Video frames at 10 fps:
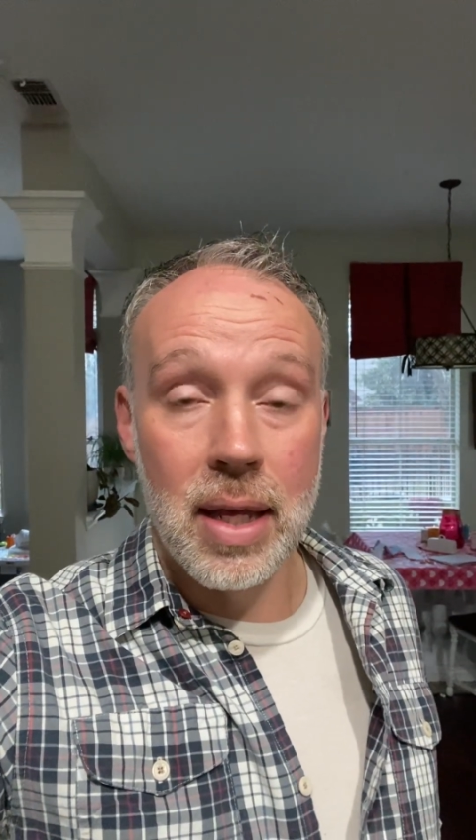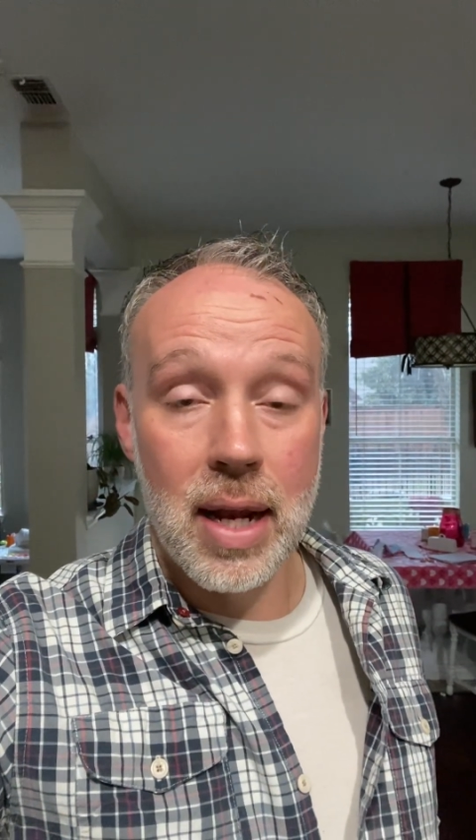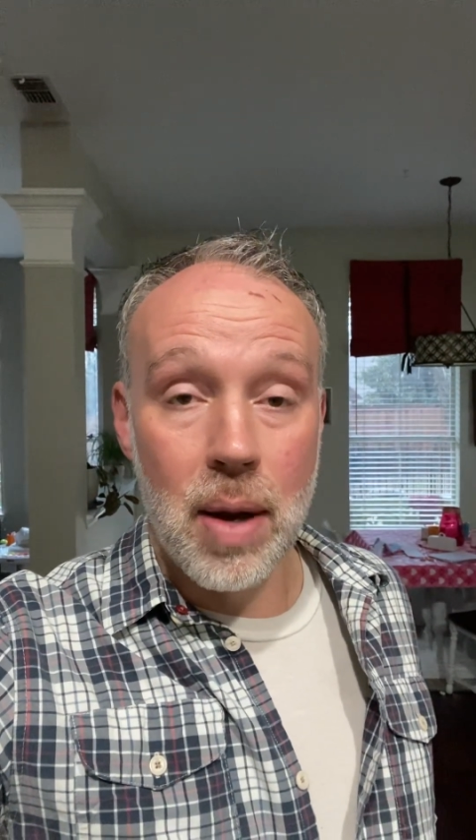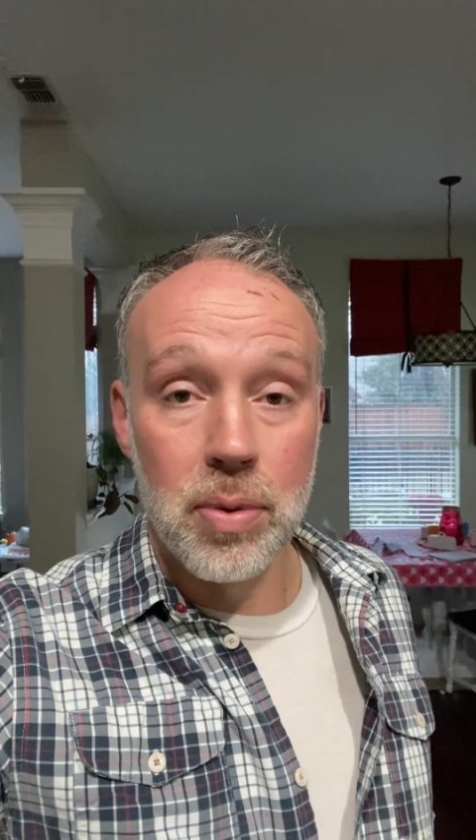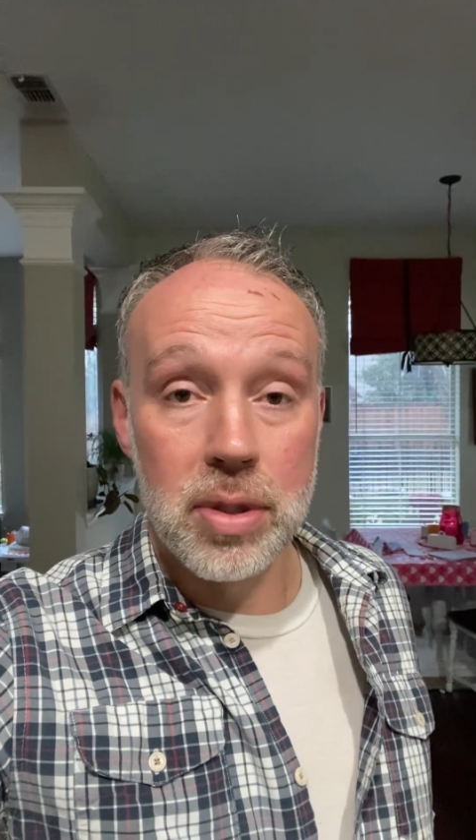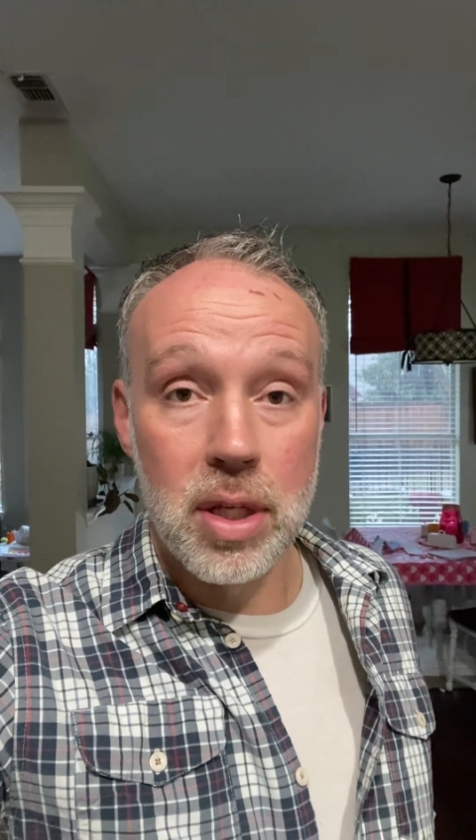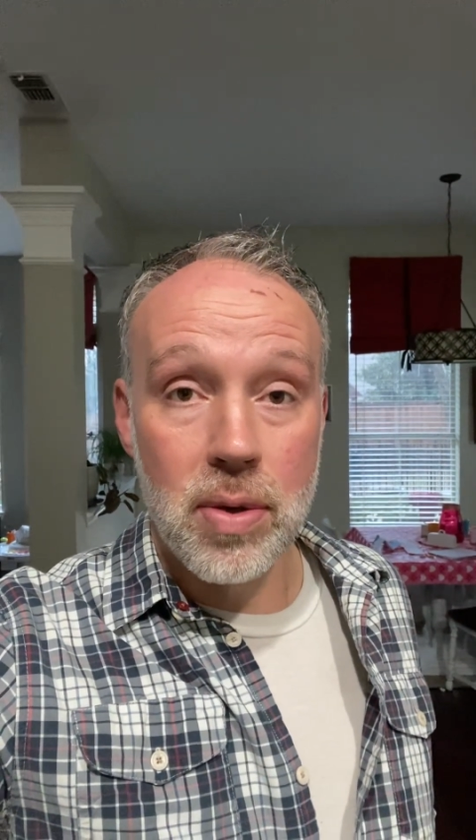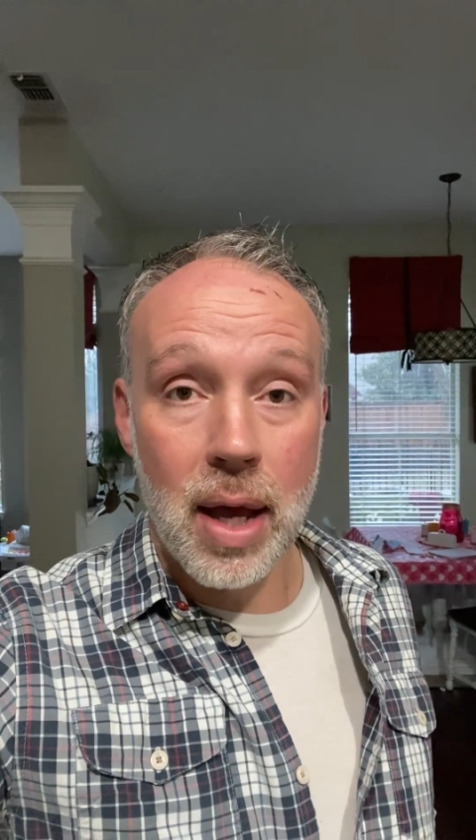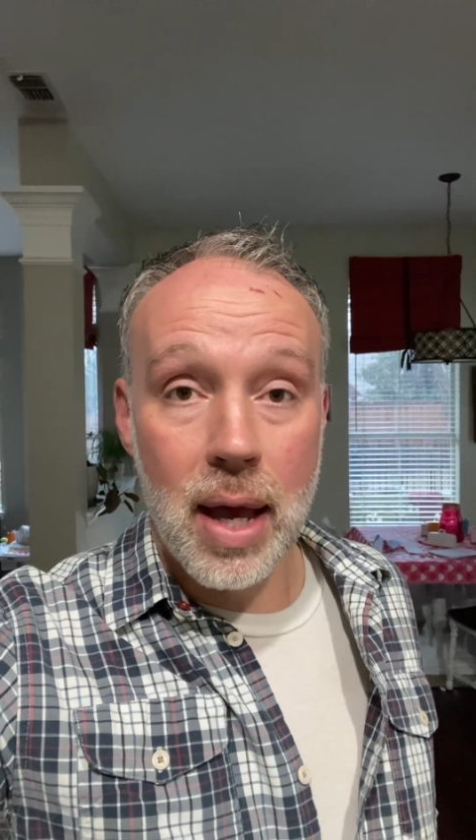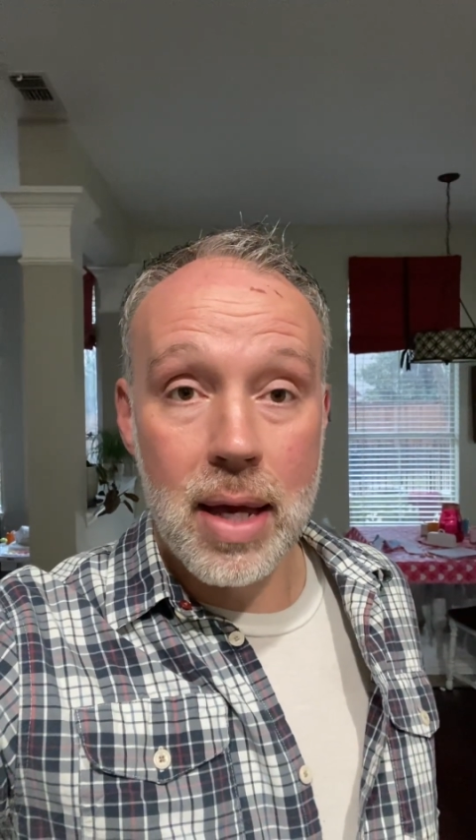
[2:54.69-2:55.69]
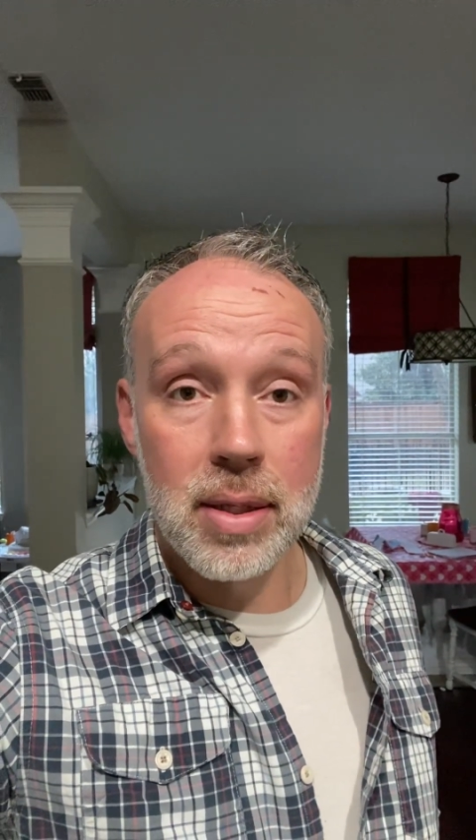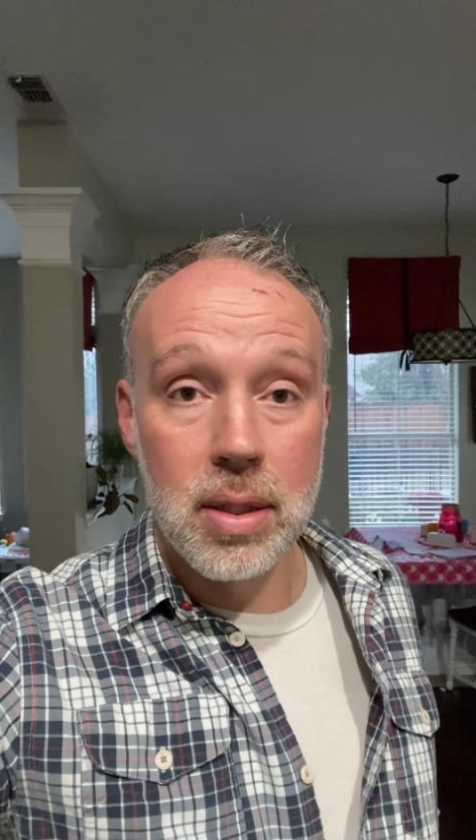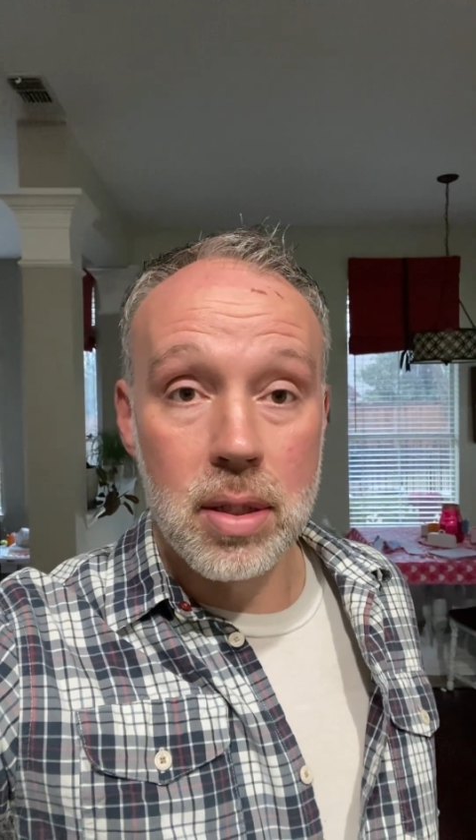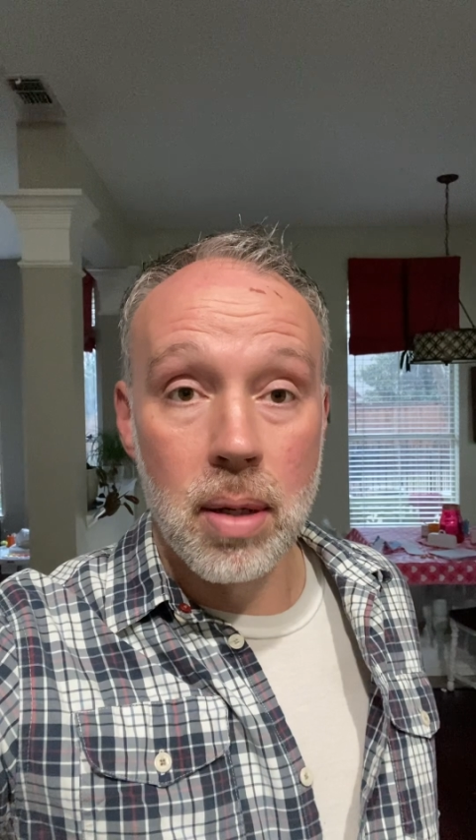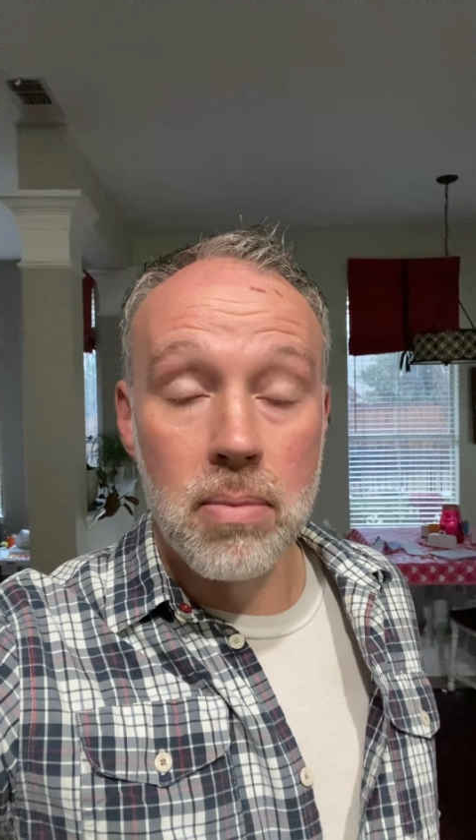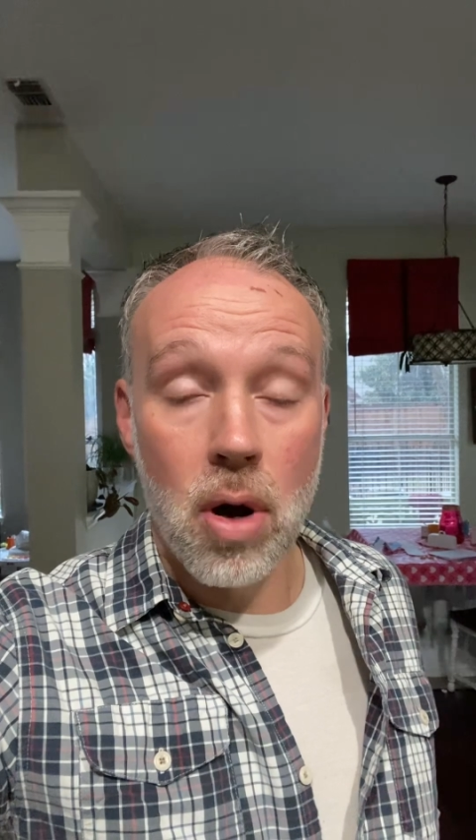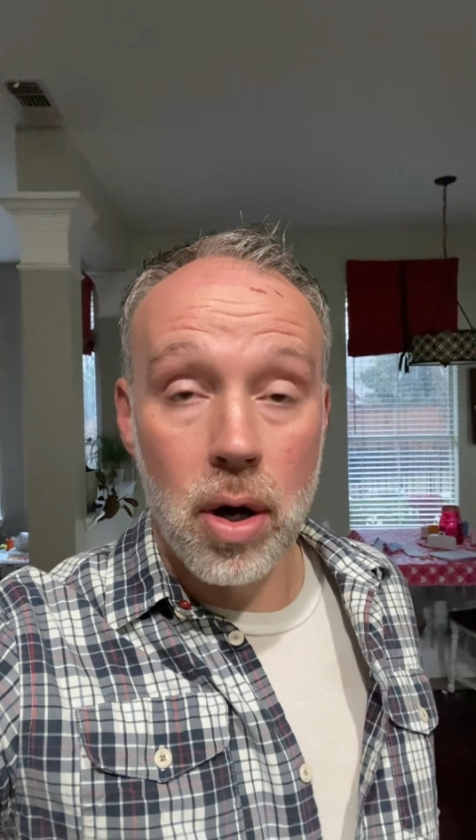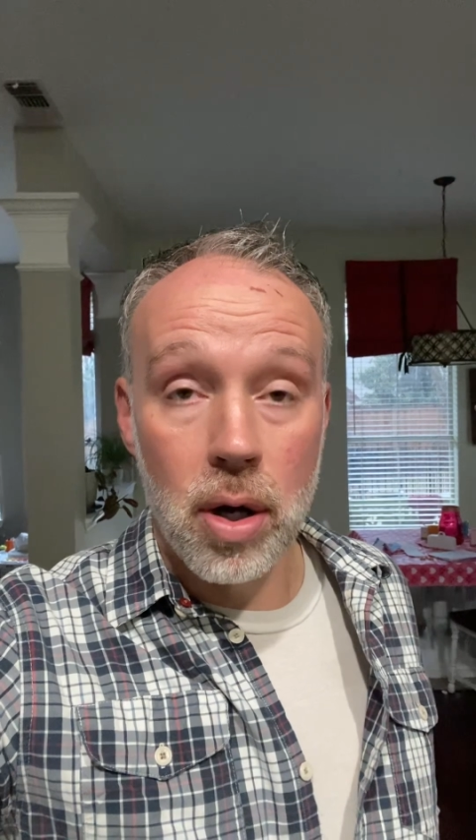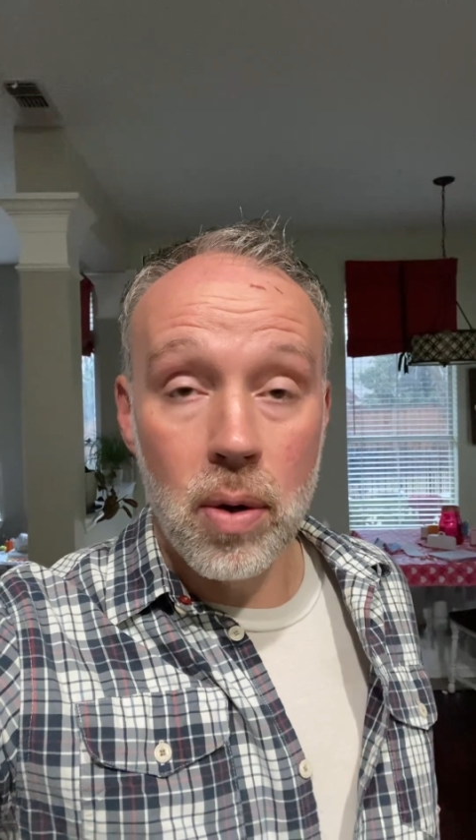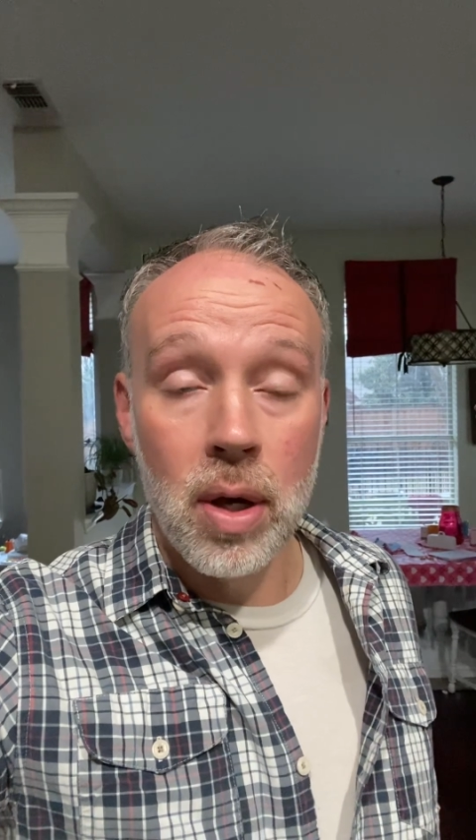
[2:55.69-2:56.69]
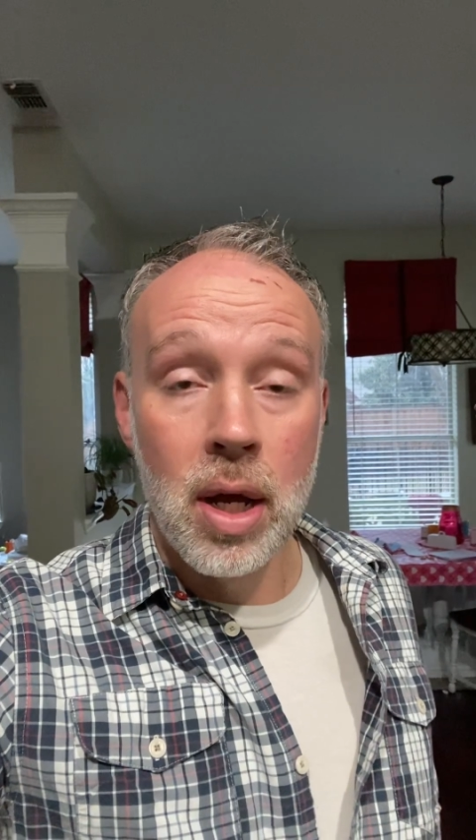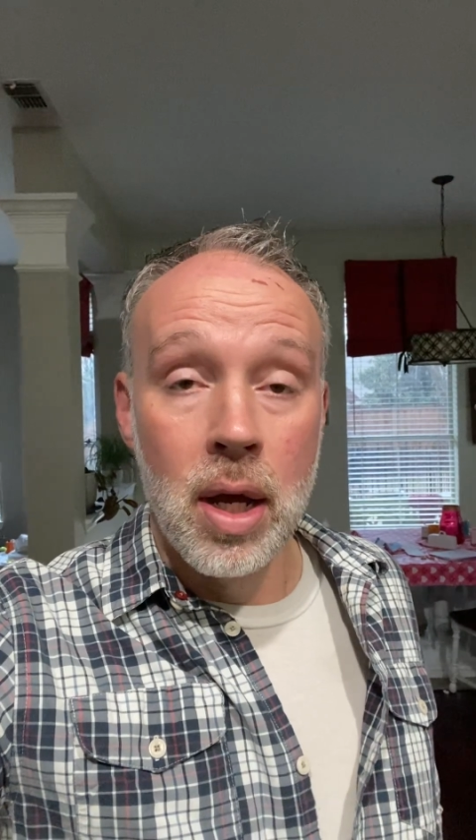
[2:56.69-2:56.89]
and I will see you guys tomorrow.